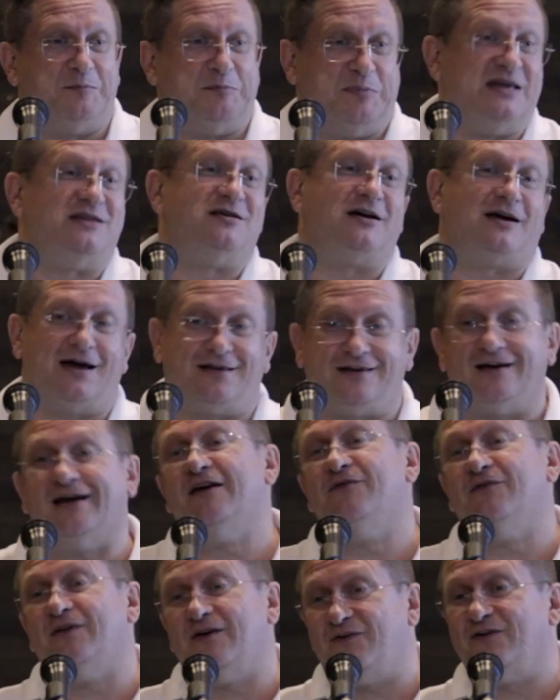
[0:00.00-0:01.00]
be together
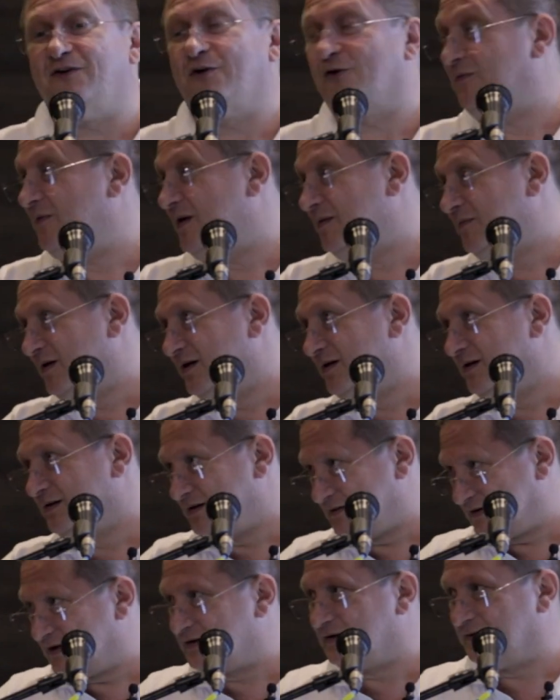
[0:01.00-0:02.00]
even if we not be
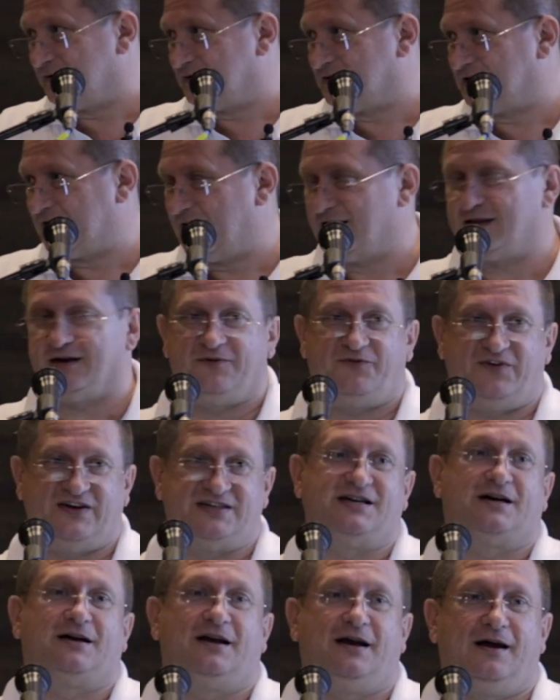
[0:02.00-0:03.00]
together
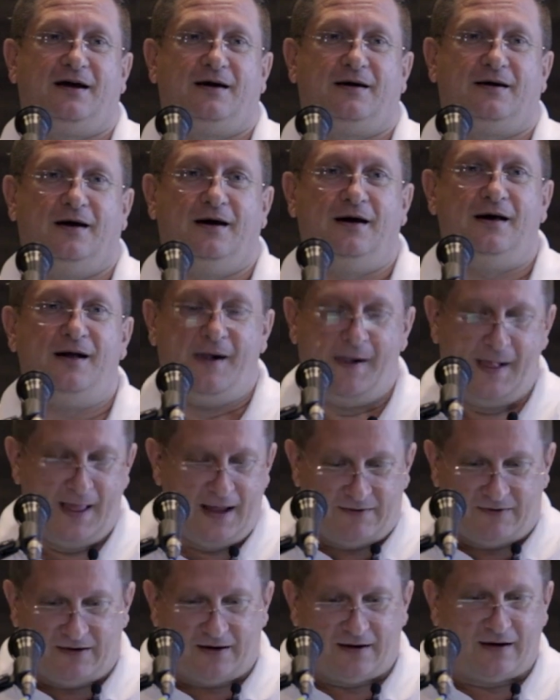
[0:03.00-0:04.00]
physically. Yeah?
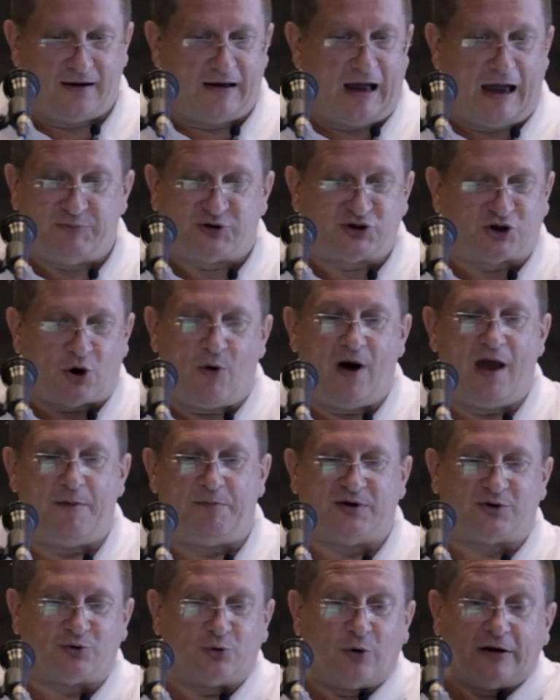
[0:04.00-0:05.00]
I'm so
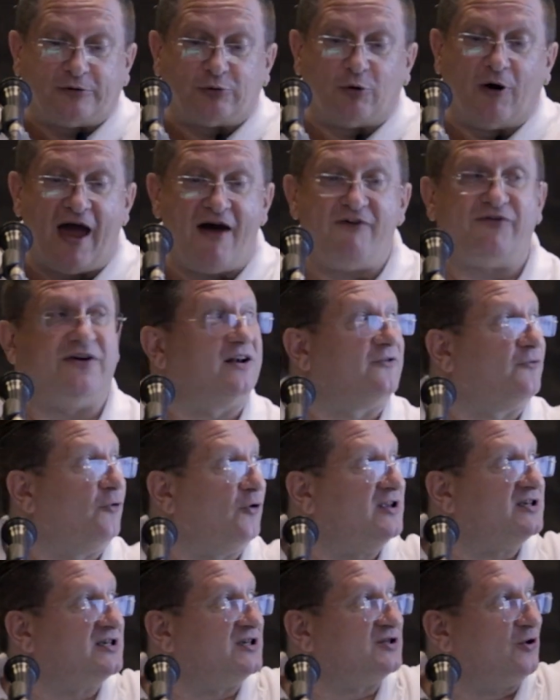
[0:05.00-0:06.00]
happy to have here,
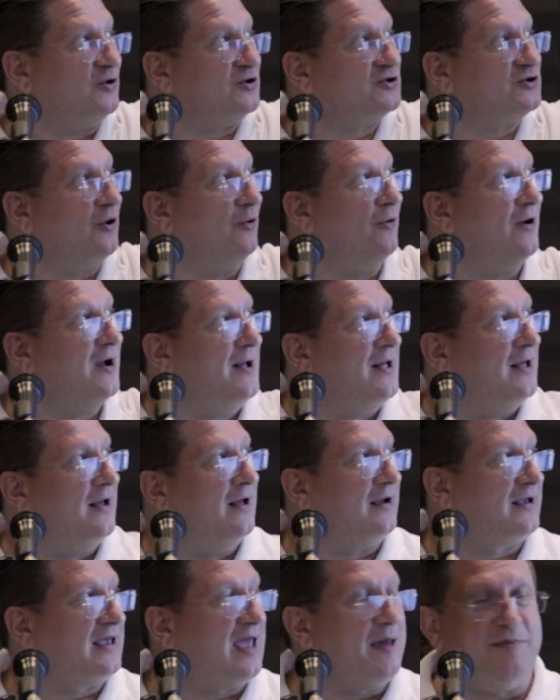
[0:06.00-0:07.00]
for instance, also
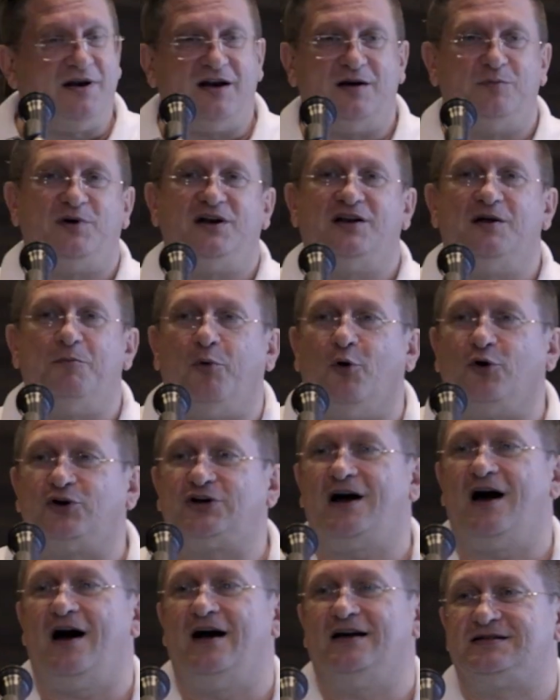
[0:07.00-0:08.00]
Chameleon Breeder
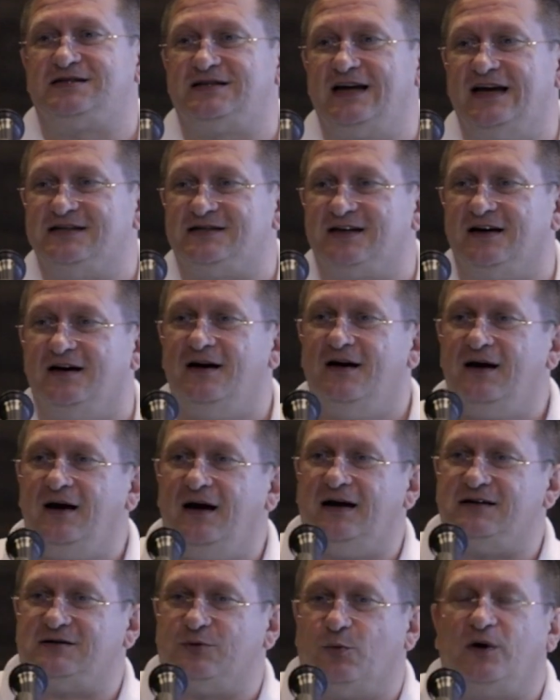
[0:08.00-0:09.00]
podcast
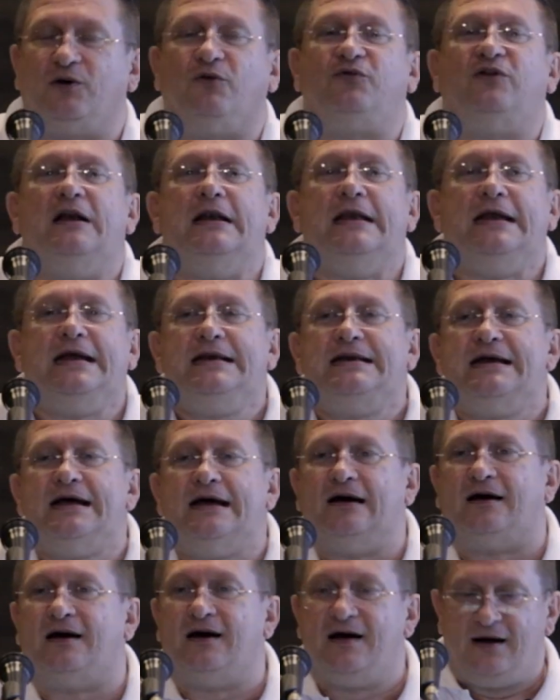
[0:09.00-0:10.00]
as one of the
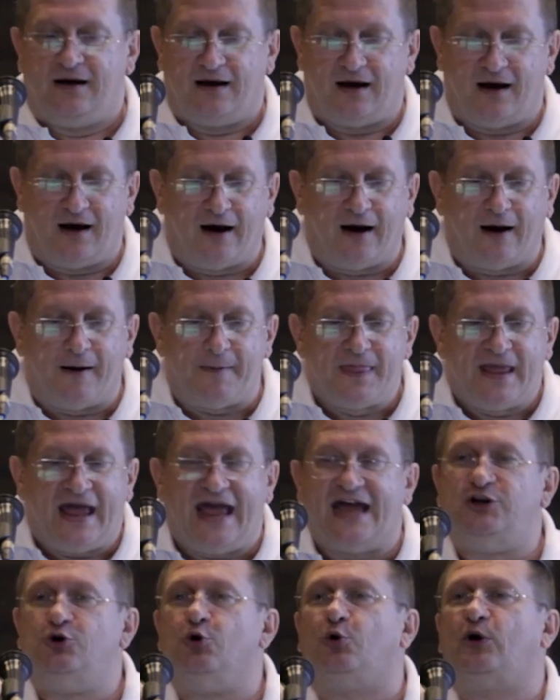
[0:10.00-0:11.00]
leading
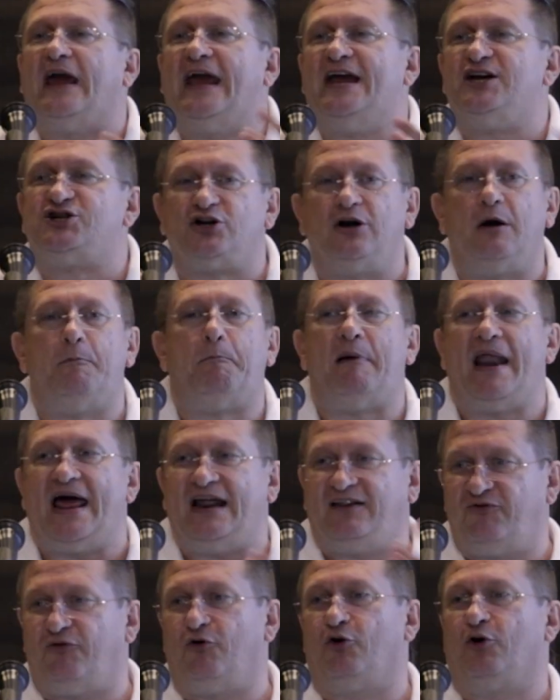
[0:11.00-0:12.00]
educational
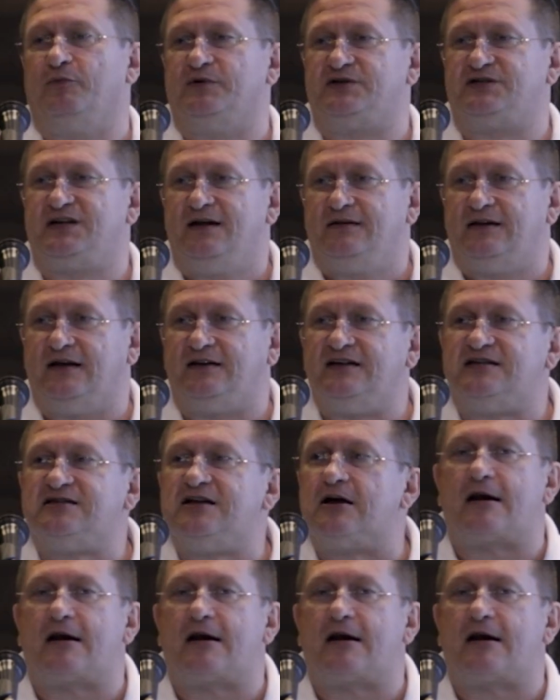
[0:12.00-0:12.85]
platforms that is